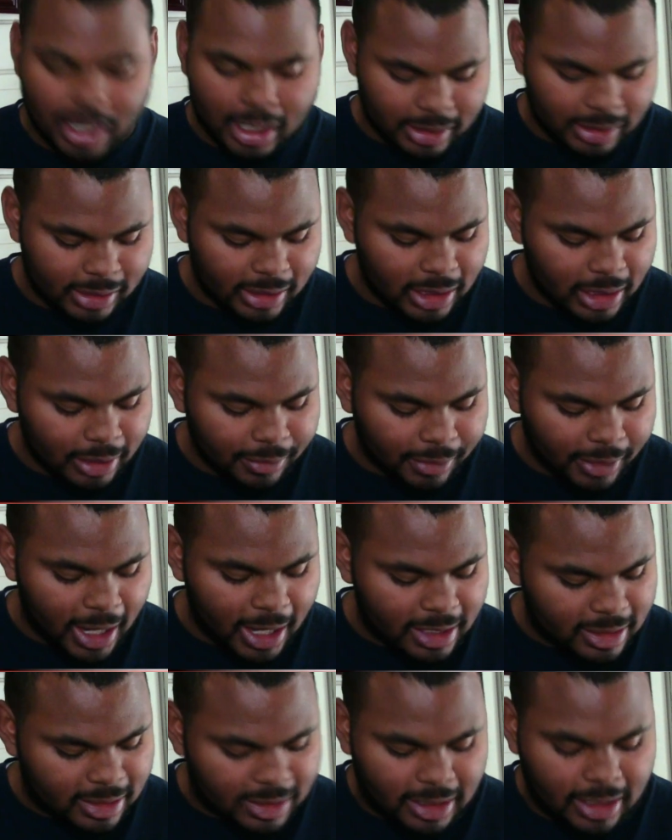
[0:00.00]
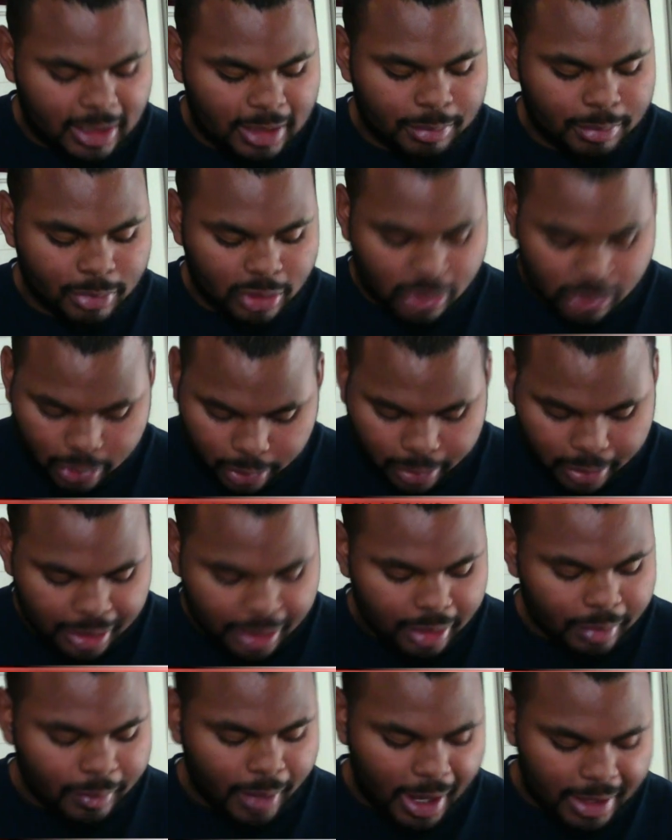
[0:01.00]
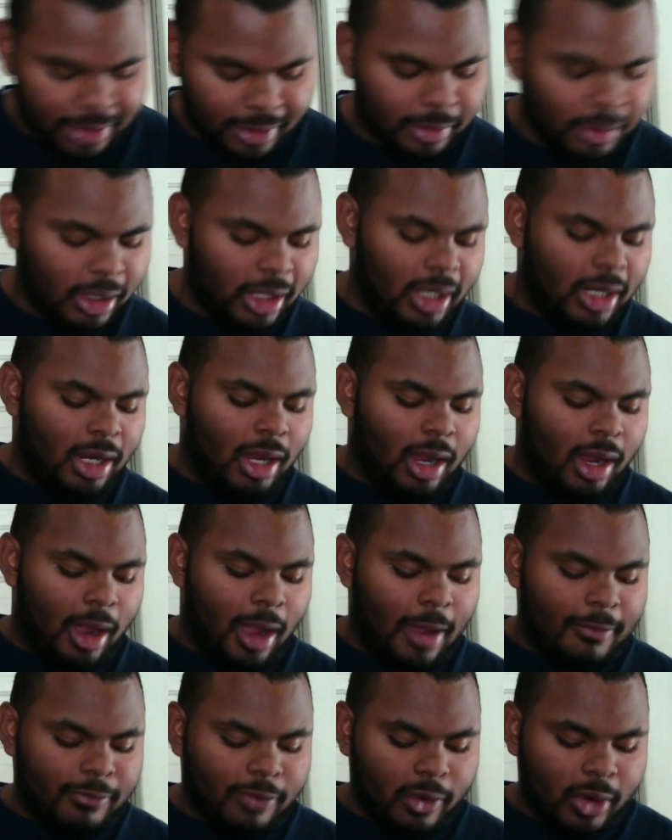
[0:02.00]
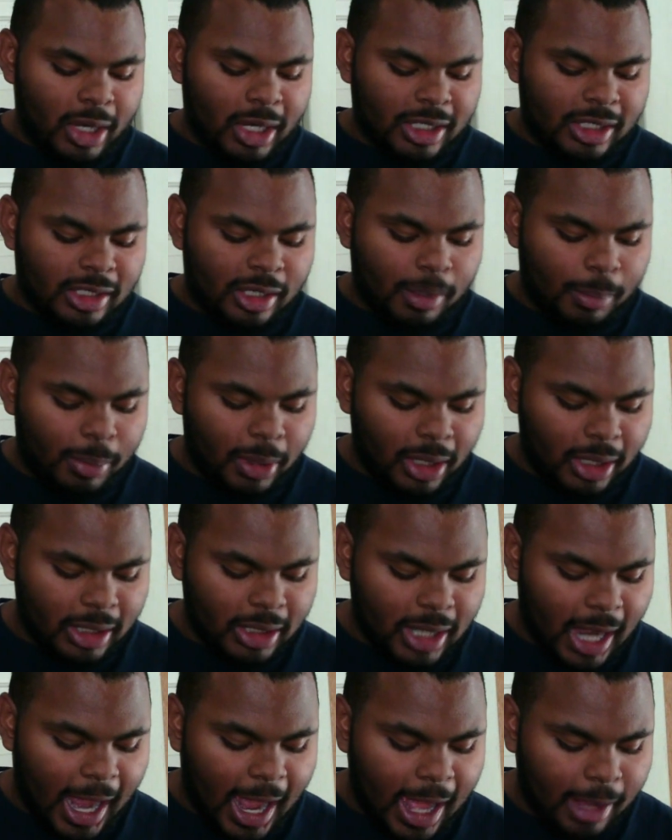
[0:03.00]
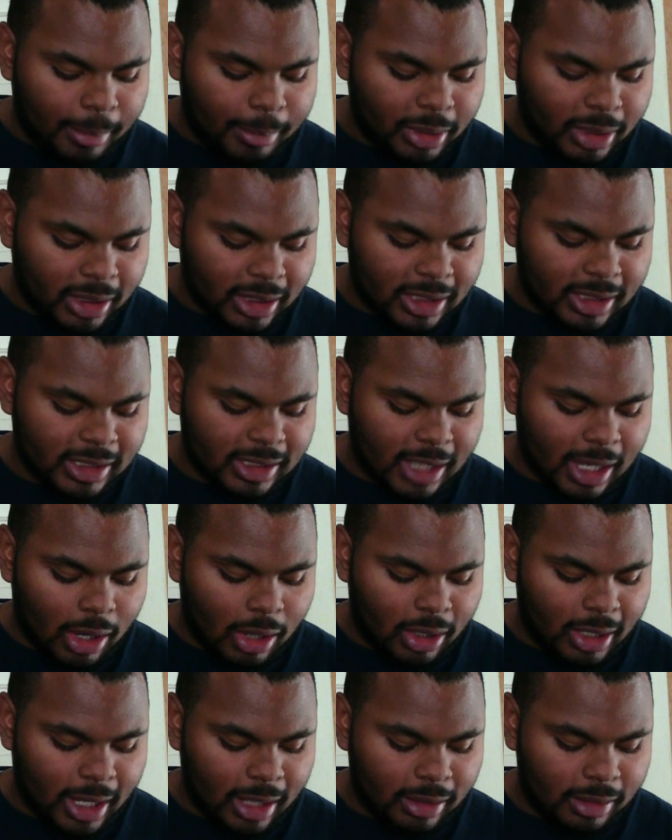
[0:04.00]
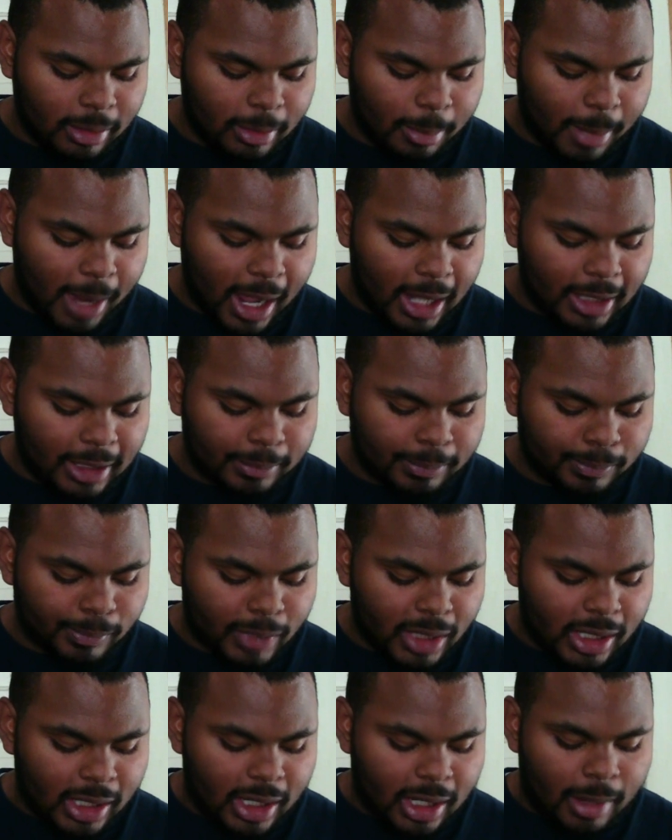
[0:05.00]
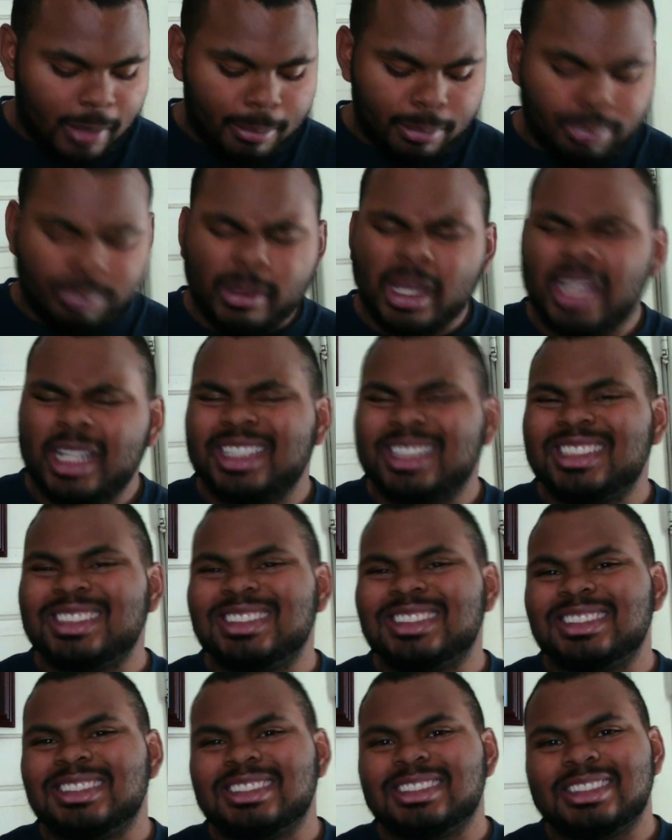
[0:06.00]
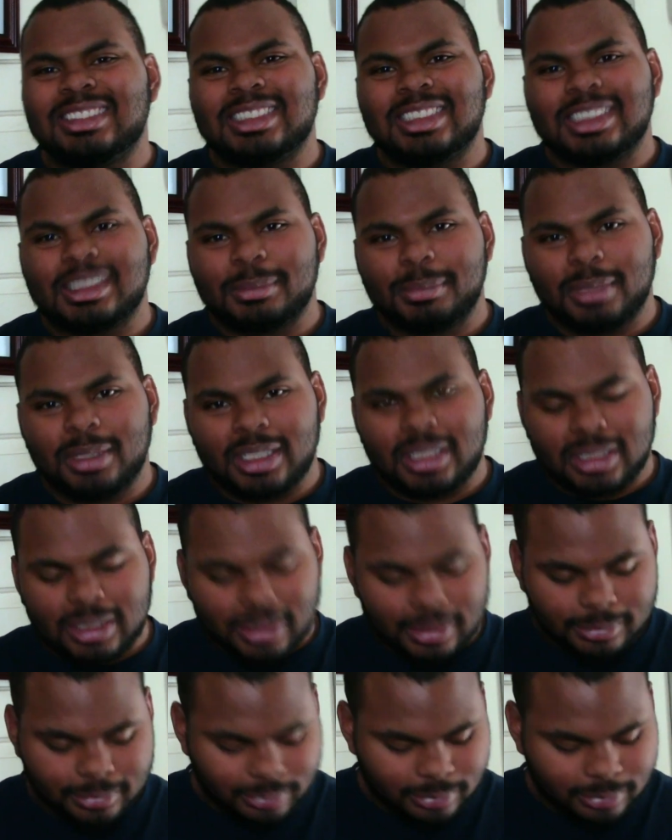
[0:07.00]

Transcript: city of Kansas City, Missouri, rather, avoided to put this on out the ballot. But there's been,